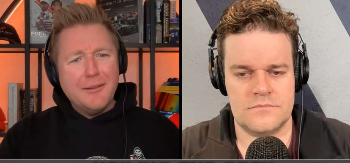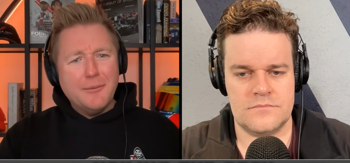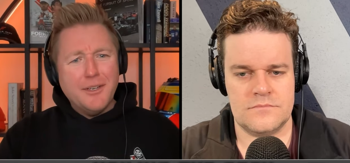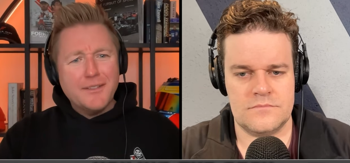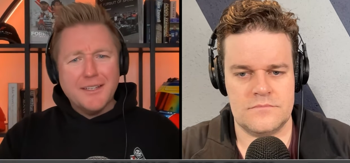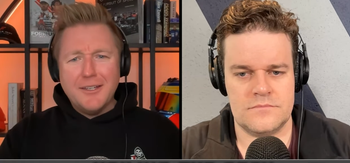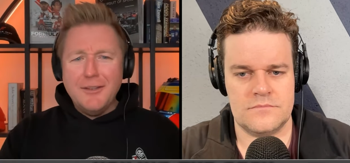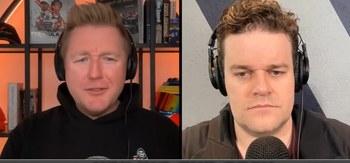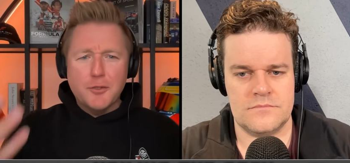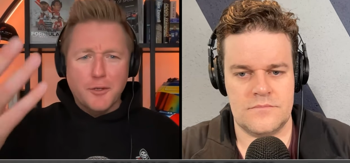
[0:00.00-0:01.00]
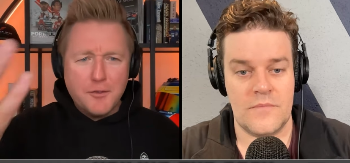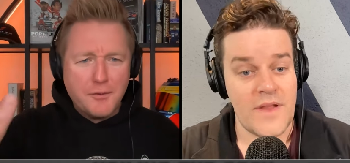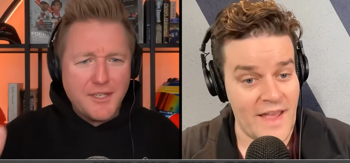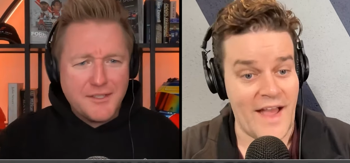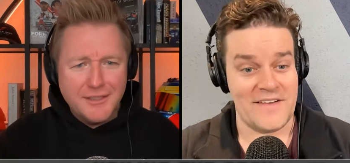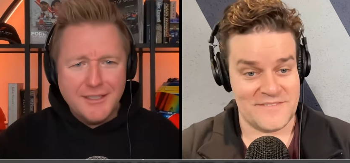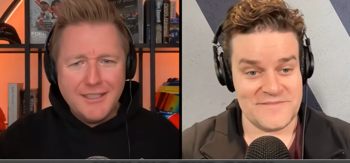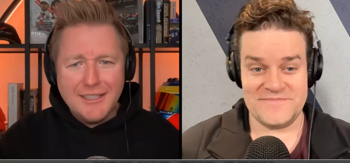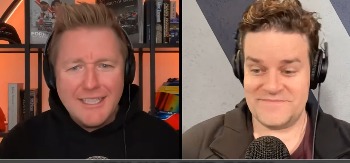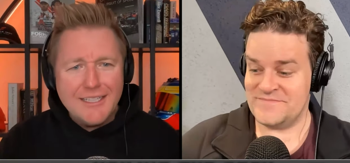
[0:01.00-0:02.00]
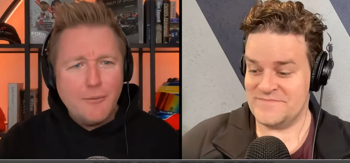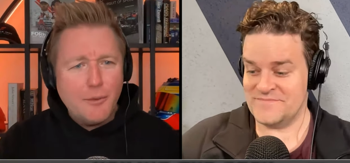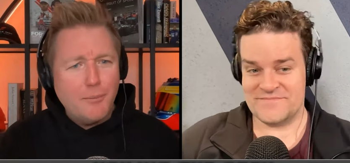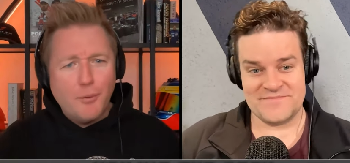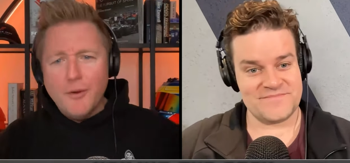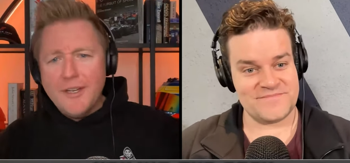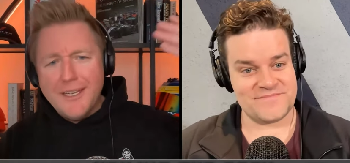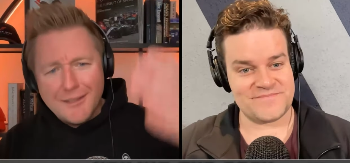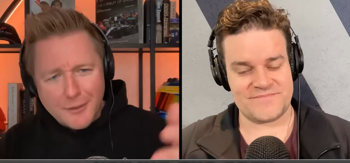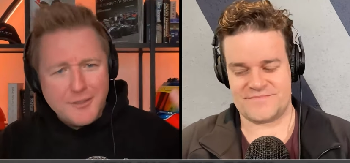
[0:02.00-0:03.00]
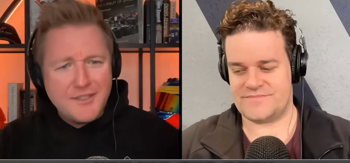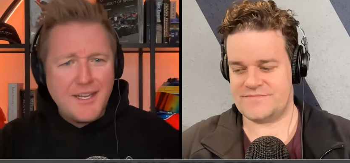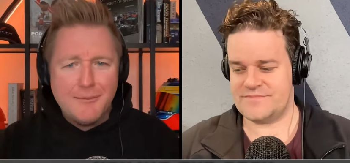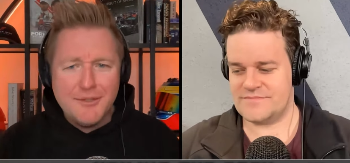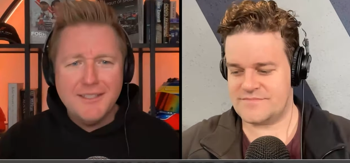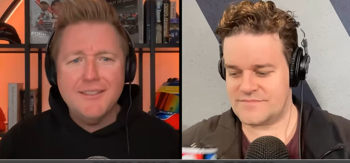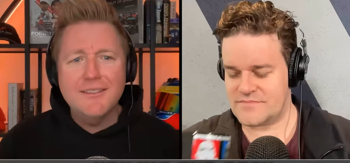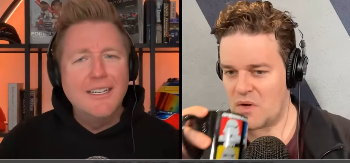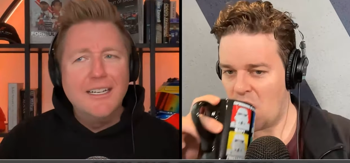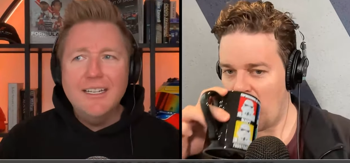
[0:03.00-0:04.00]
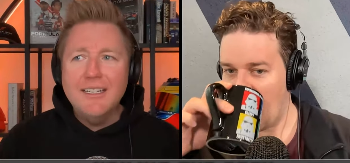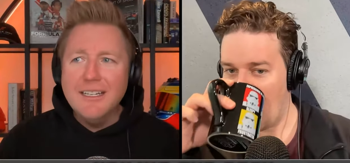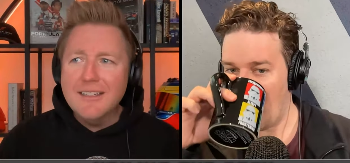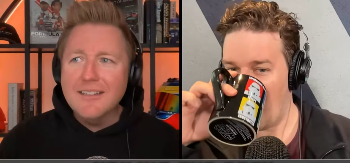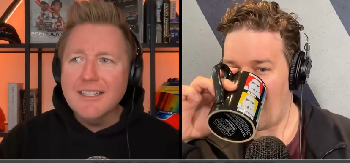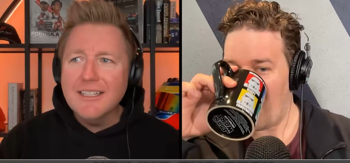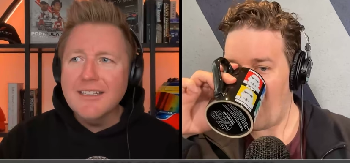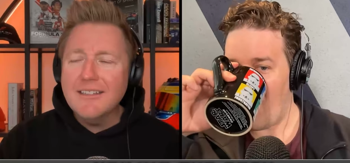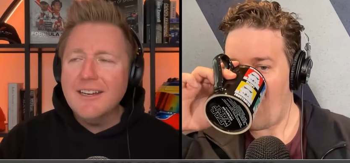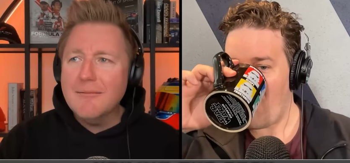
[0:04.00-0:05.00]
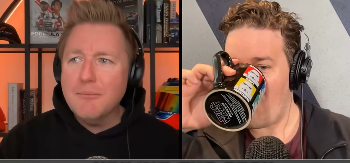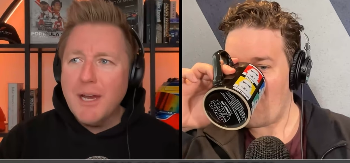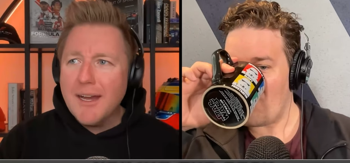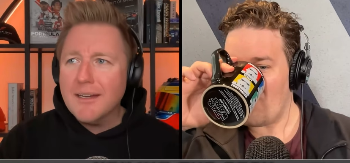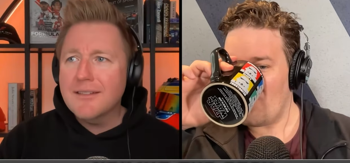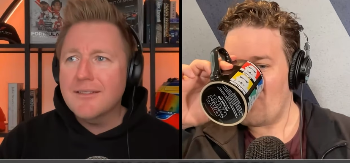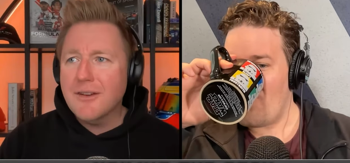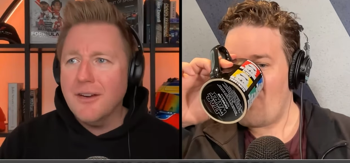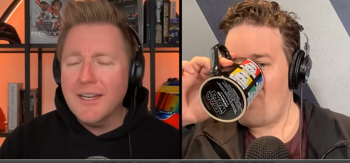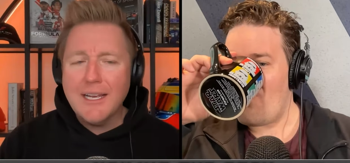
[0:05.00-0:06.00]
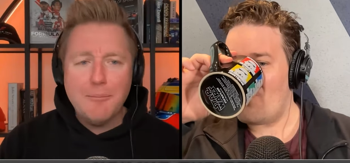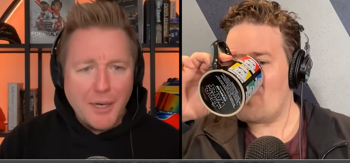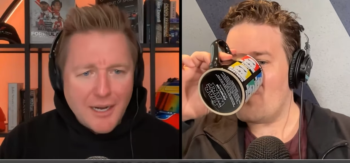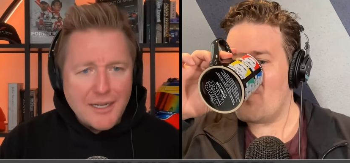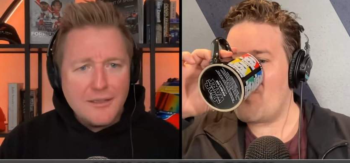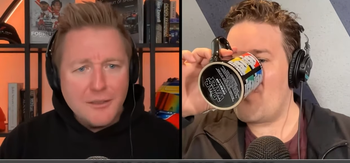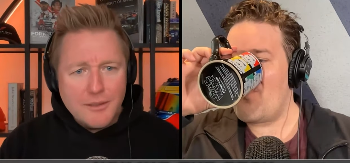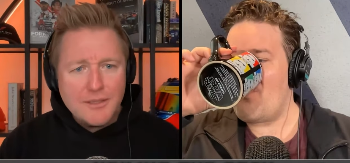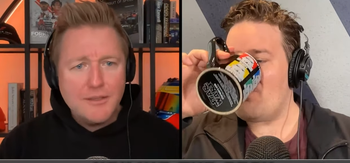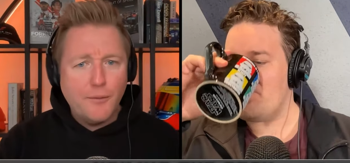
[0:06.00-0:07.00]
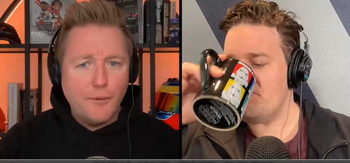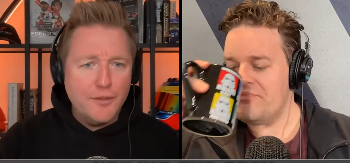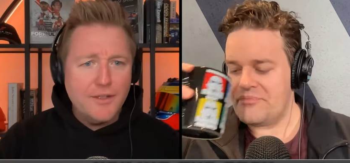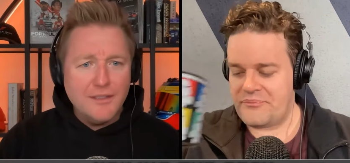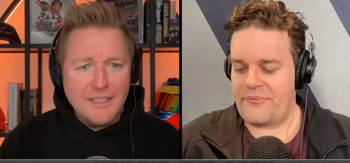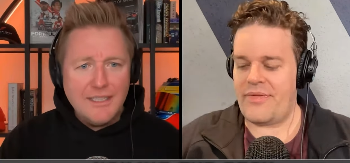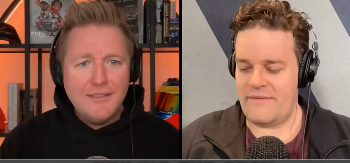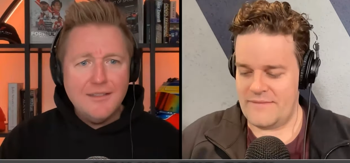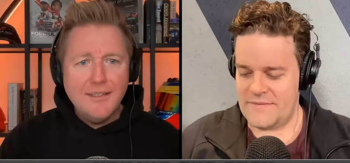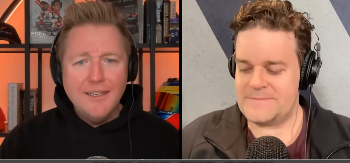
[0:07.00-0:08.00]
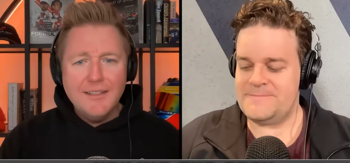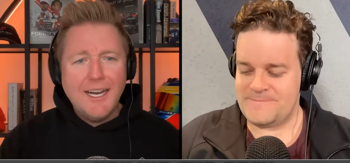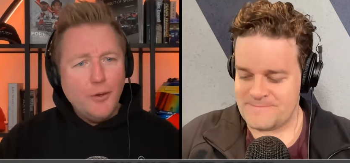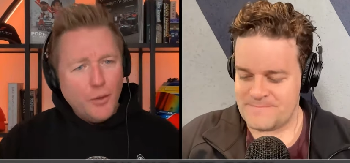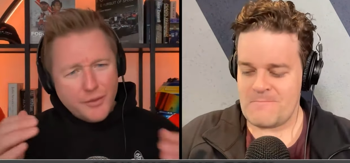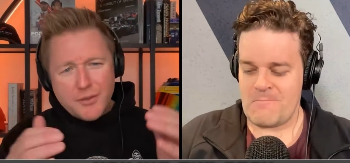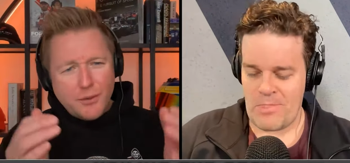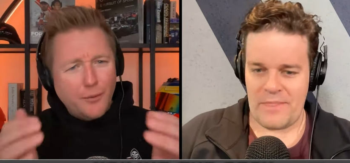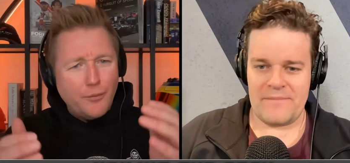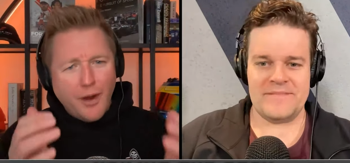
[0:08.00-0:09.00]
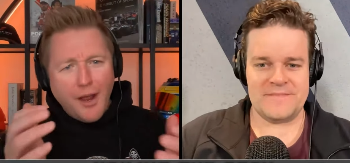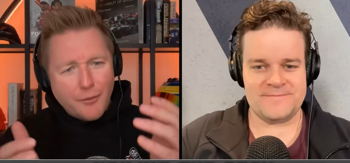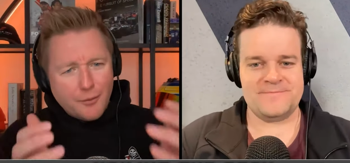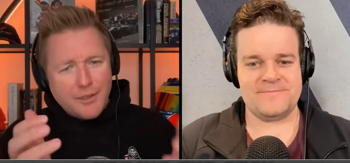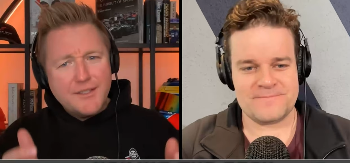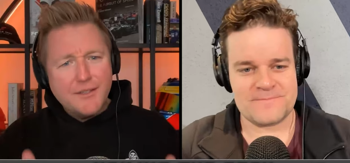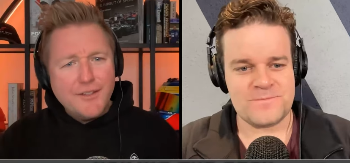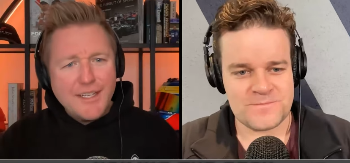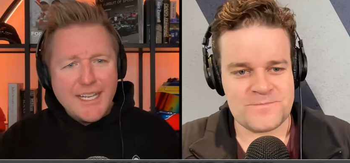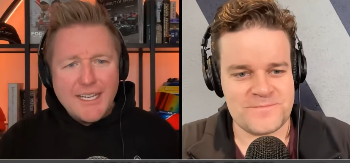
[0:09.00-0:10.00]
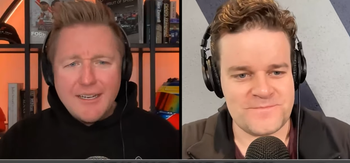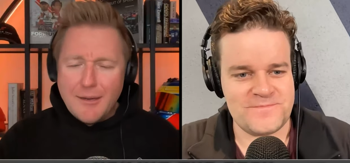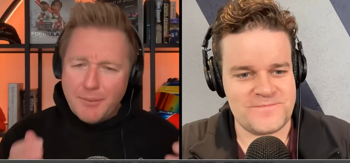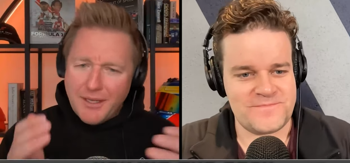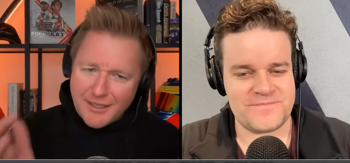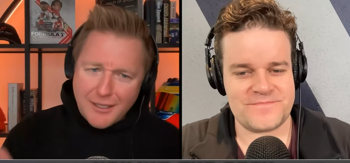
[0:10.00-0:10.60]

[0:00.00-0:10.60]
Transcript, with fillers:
Speaker 1: it was. Like you had George Russell yeah. in the lead at one point, you had Lewis Hamilton in the lead, you had Max trying to get by Lewis for the lead. That old sort of rivalry starting to heat up. You had a